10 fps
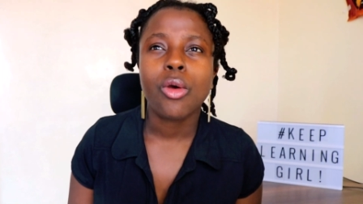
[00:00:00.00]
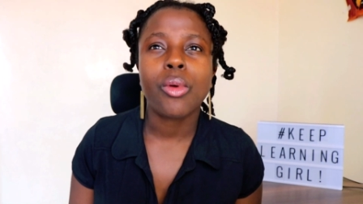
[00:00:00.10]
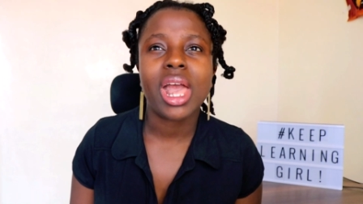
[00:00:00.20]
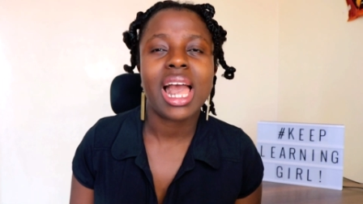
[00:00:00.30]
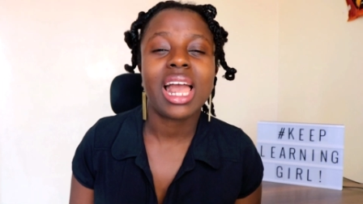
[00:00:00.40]

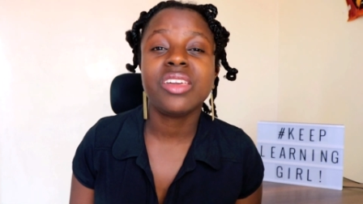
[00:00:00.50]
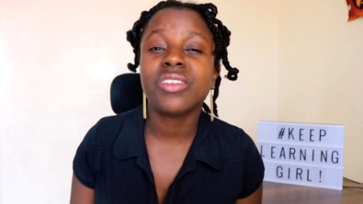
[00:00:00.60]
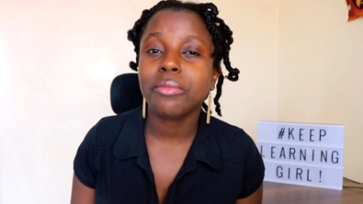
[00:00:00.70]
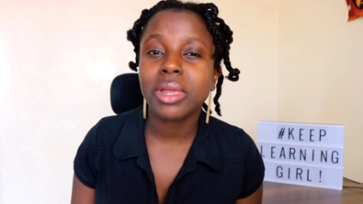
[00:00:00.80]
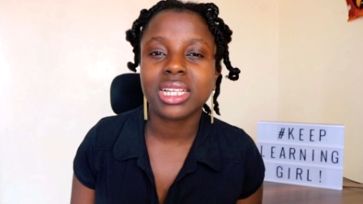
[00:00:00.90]
where
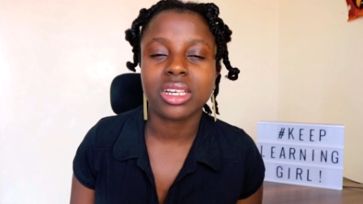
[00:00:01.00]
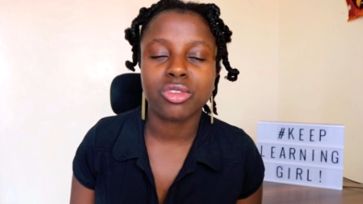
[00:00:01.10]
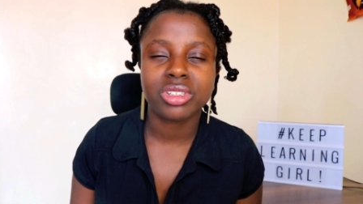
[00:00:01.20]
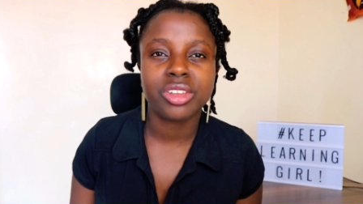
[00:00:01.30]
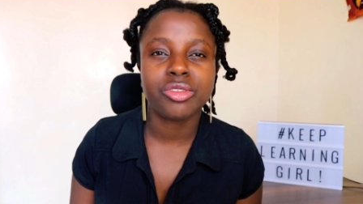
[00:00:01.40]
even me as a
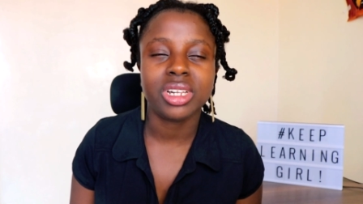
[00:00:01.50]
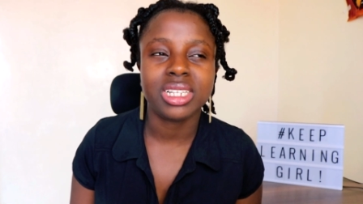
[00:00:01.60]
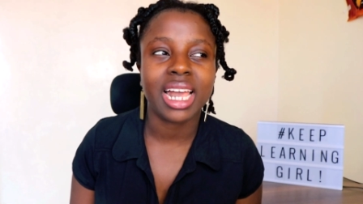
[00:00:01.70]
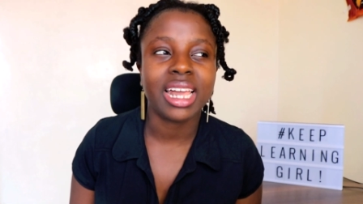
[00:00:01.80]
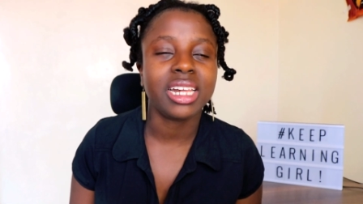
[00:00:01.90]
content
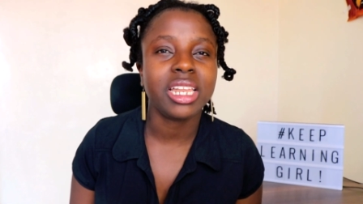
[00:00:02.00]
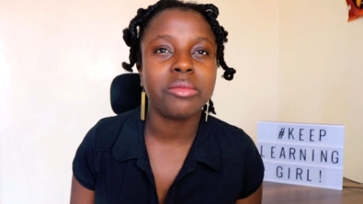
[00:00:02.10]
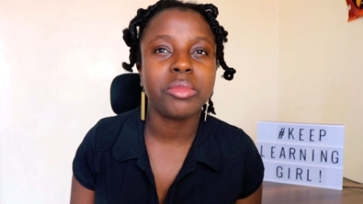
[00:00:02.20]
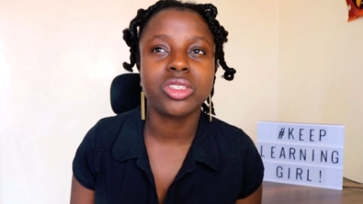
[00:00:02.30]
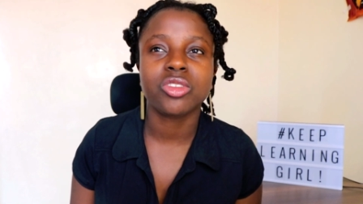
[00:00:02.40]
creator i get
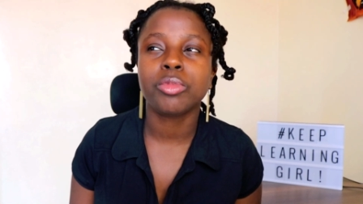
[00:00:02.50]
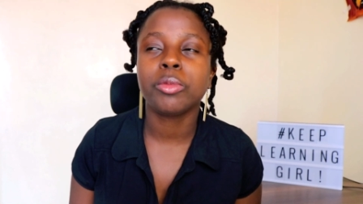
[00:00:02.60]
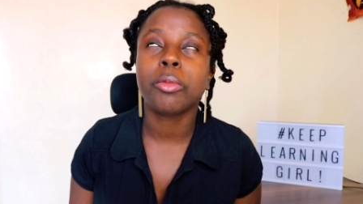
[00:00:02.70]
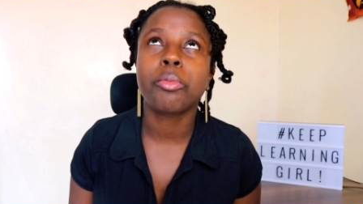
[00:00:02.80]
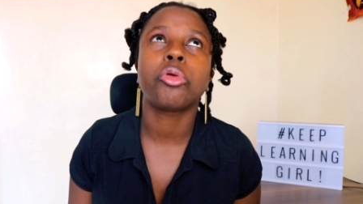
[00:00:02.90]
emails of
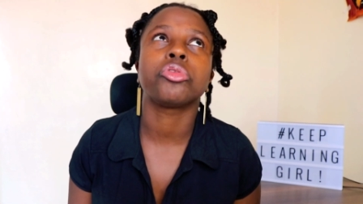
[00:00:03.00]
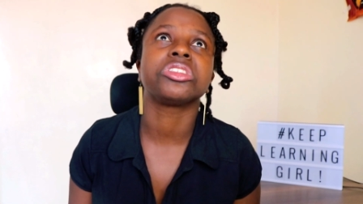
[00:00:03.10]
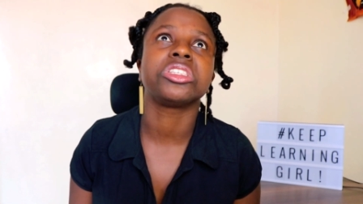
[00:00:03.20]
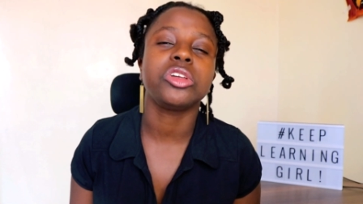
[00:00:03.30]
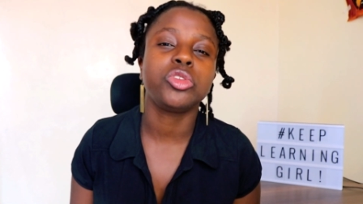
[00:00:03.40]
people
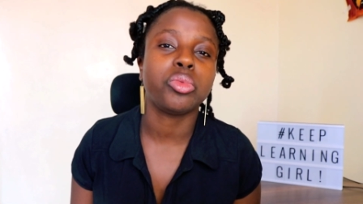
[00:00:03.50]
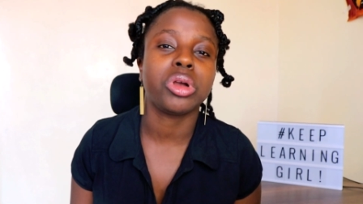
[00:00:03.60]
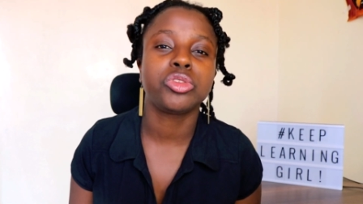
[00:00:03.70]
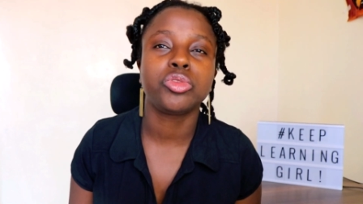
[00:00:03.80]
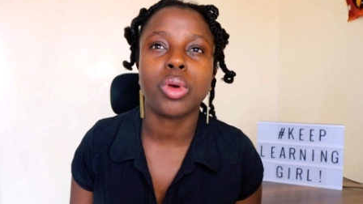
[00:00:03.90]
posing to
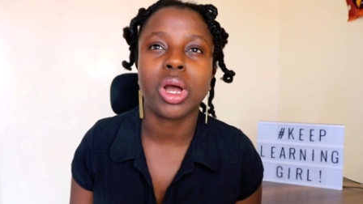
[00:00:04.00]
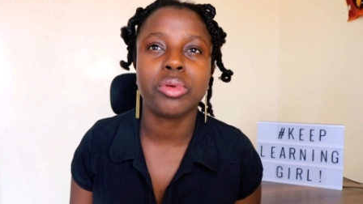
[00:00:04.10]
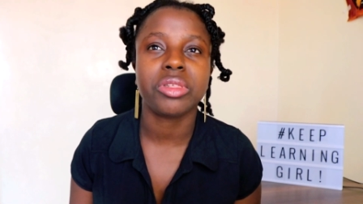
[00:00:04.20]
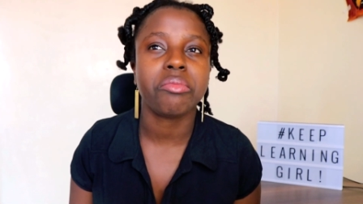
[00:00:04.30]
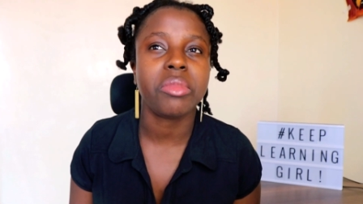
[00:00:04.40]
want to
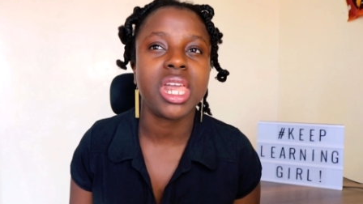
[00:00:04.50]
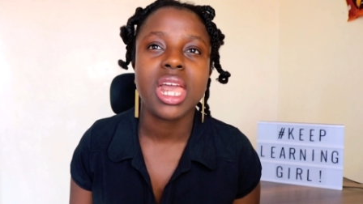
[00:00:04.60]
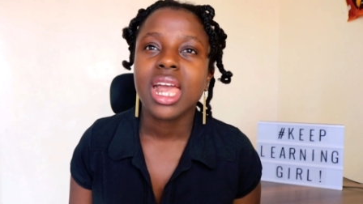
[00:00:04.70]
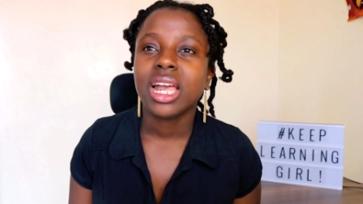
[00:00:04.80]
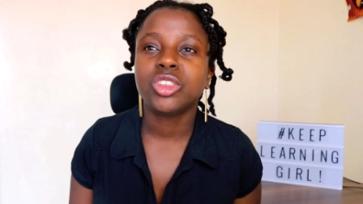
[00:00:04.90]
work with me
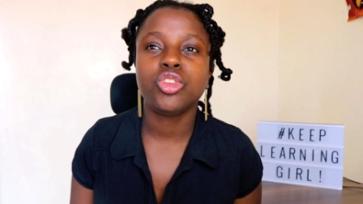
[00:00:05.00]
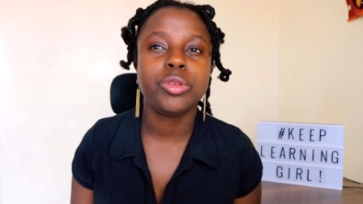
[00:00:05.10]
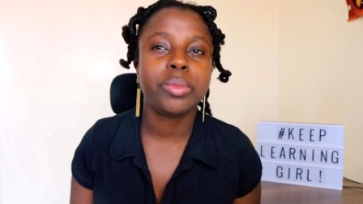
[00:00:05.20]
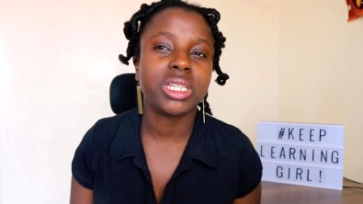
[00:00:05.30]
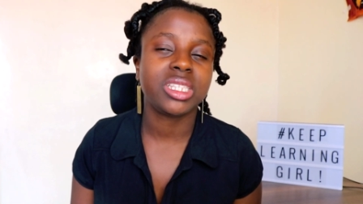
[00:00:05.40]
so
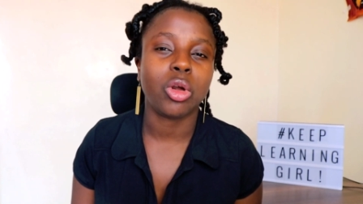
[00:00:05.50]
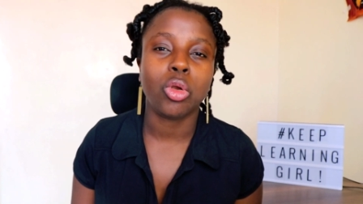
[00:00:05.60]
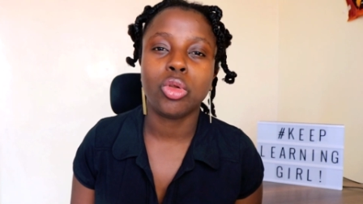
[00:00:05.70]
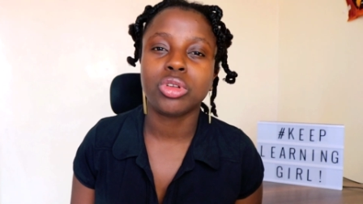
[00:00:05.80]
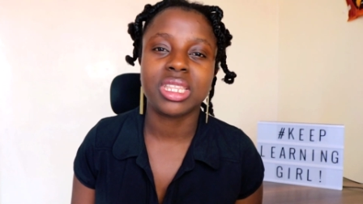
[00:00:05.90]
you please
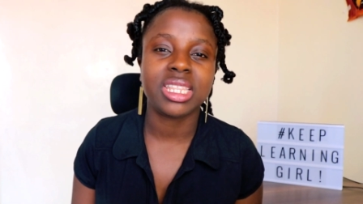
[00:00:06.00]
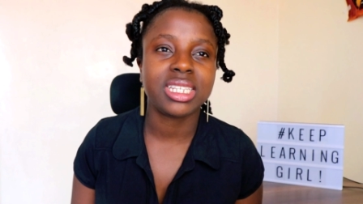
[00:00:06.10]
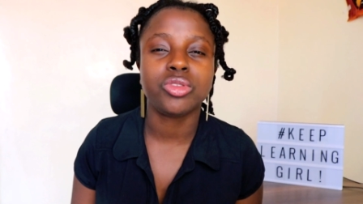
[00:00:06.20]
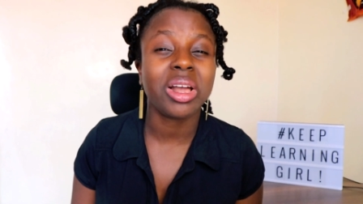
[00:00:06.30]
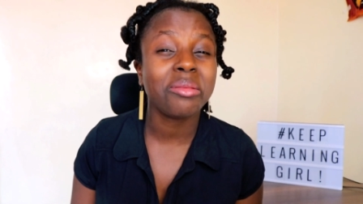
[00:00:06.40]
download
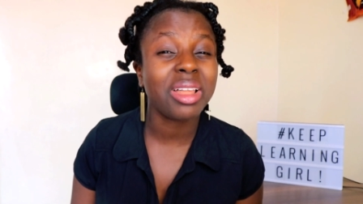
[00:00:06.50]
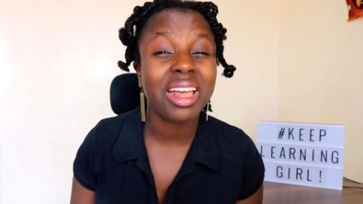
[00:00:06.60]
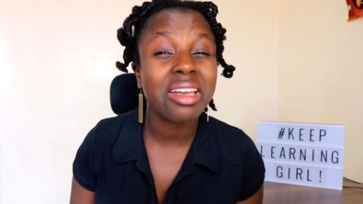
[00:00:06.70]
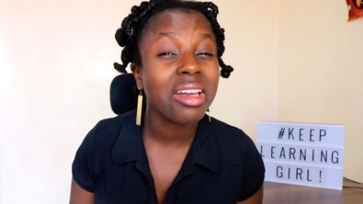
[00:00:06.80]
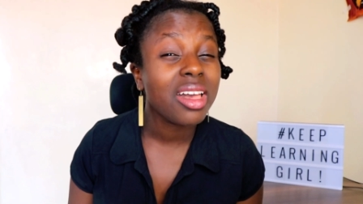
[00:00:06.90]
this i'm
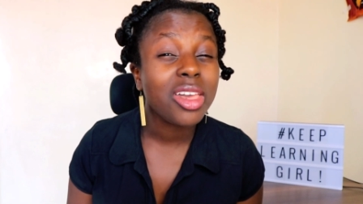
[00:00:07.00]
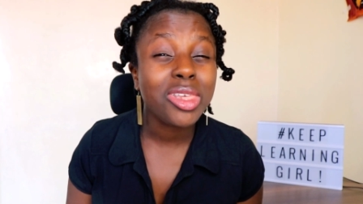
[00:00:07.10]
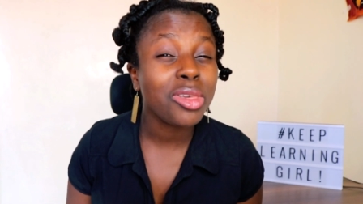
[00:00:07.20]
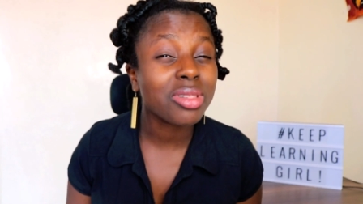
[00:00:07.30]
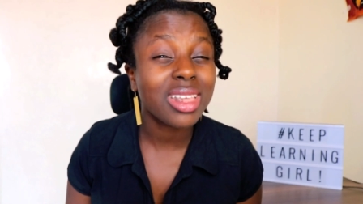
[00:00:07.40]
like
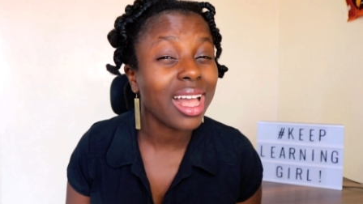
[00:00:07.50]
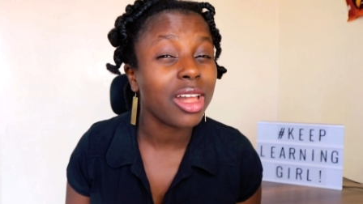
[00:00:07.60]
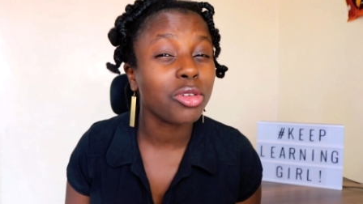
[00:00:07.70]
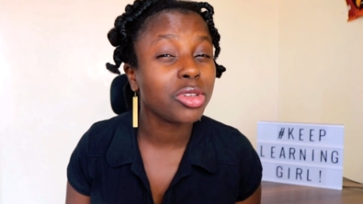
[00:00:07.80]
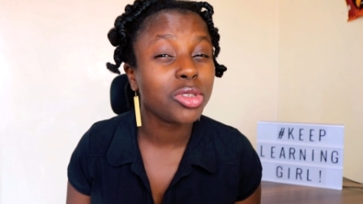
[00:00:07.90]
you think
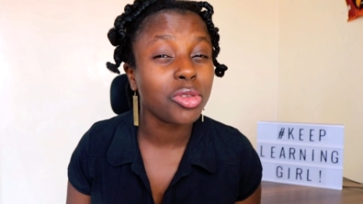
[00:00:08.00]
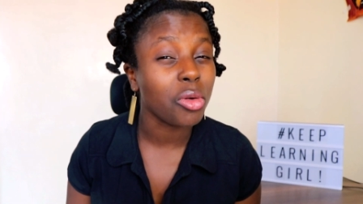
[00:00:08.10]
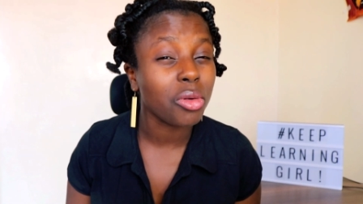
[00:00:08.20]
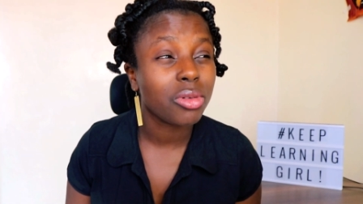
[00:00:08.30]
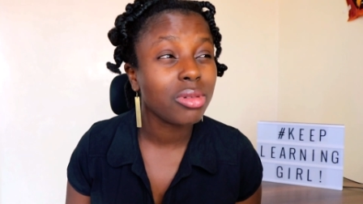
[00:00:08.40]
i don't
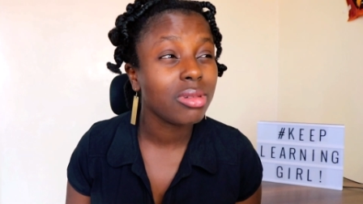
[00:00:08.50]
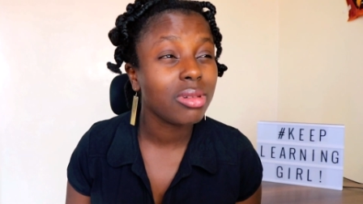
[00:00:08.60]
know